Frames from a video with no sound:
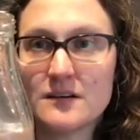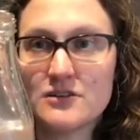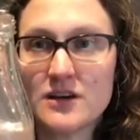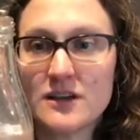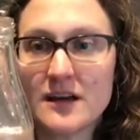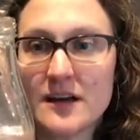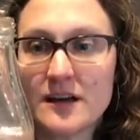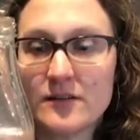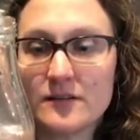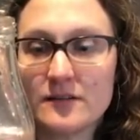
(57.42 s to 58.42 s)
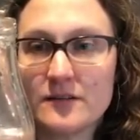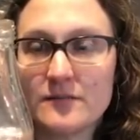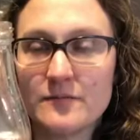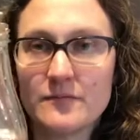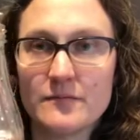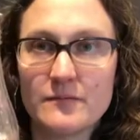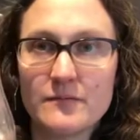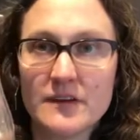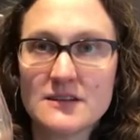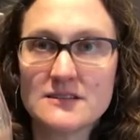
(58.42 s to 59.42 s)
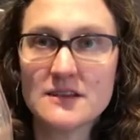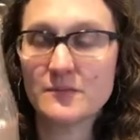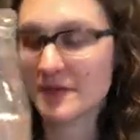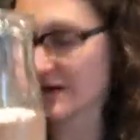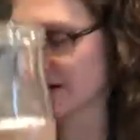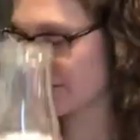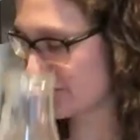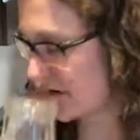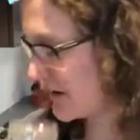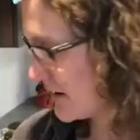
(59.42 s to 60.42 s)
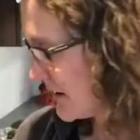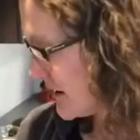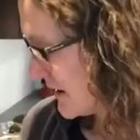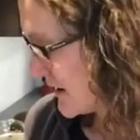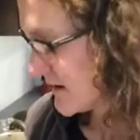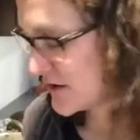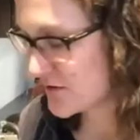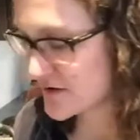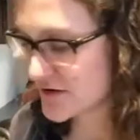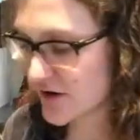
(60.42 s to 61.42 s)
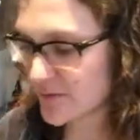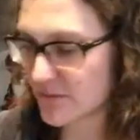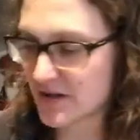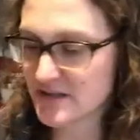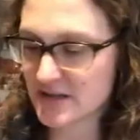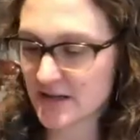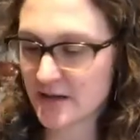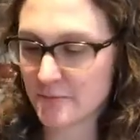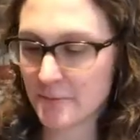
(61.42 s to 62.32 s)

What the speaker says: try that out, mix something up, and then you start mixing it.